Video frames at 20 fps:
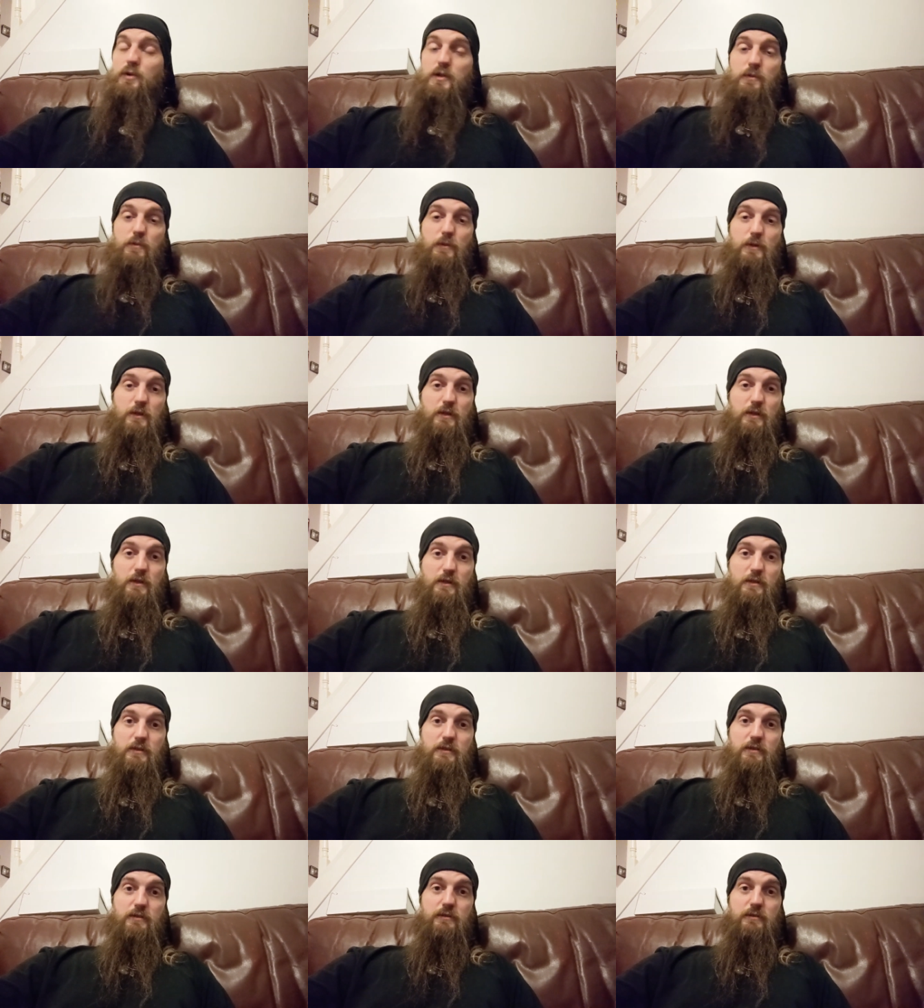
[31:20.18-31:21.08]
with a bit of
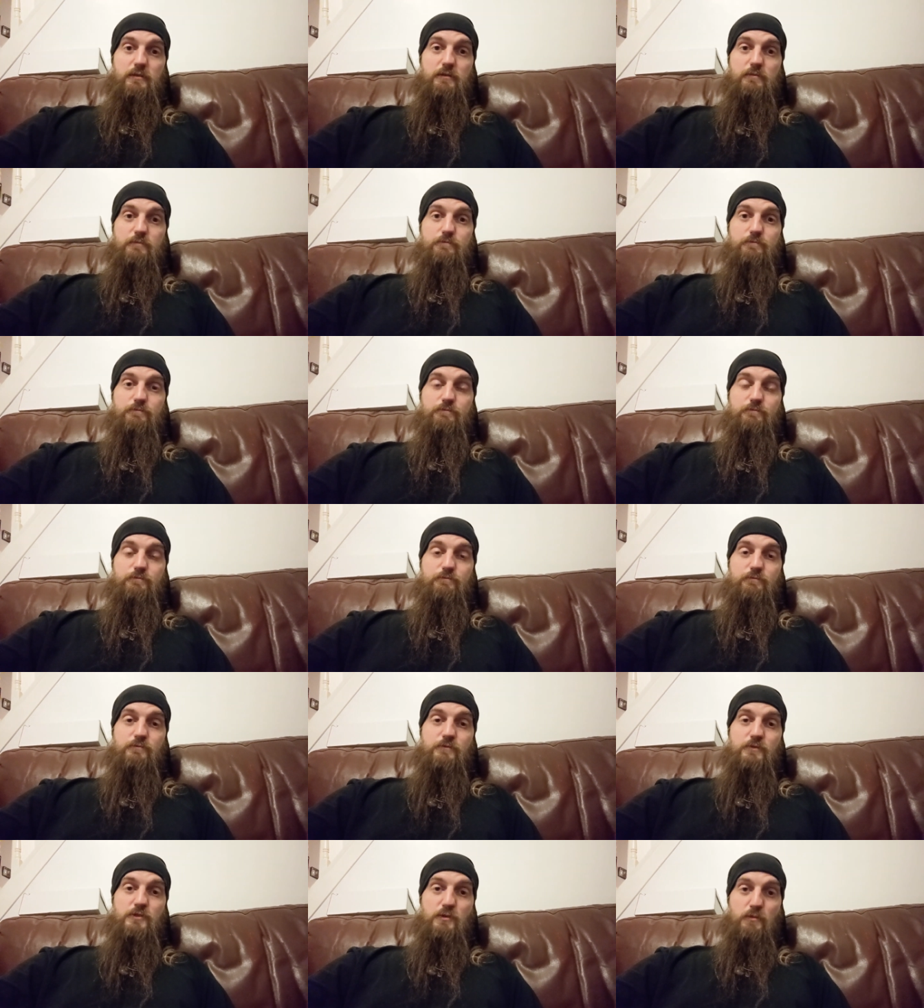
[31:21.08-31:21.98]
luck
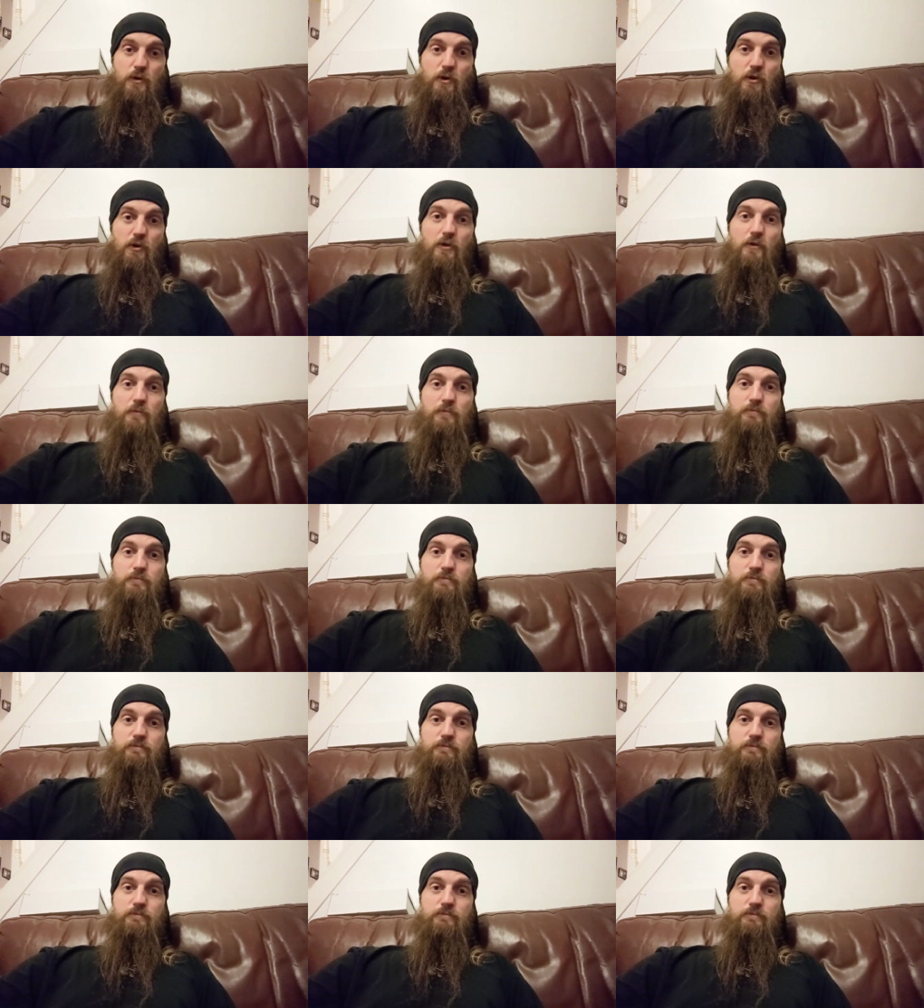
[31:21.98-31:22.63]
tomorrow.